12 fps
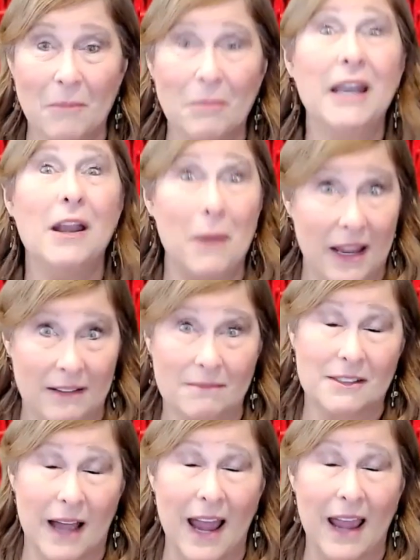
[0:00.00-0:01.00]
But anyway,
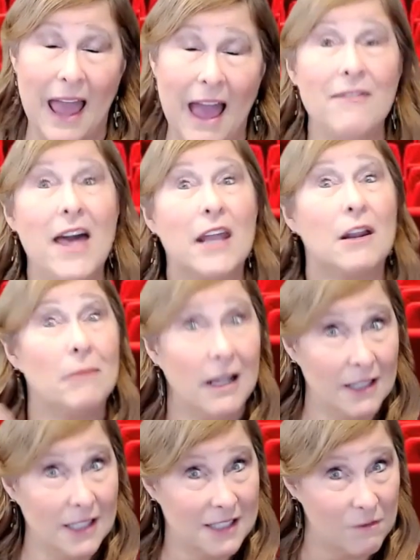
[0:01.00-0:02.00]
I have that on
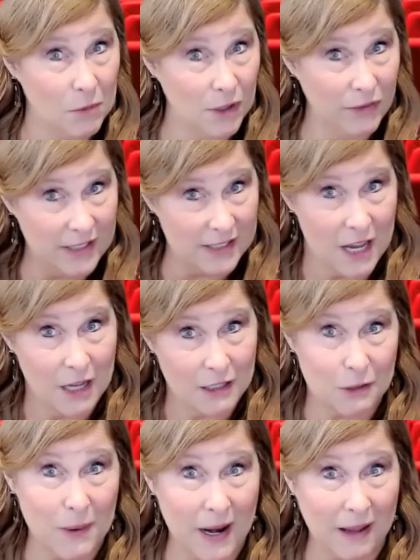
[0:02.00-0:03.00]
my list of movies
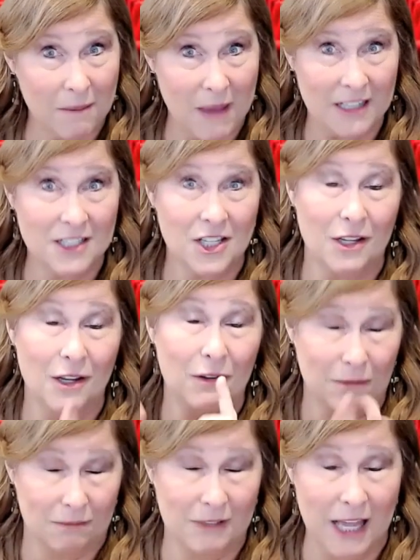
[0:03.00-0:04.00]
to recommend to
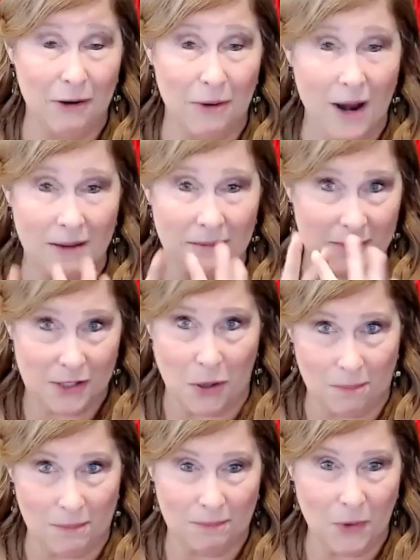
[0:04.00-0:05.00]
you later on.
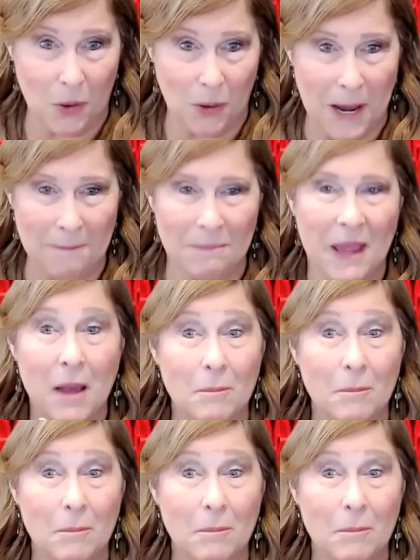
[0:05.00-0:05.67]
So, hold on.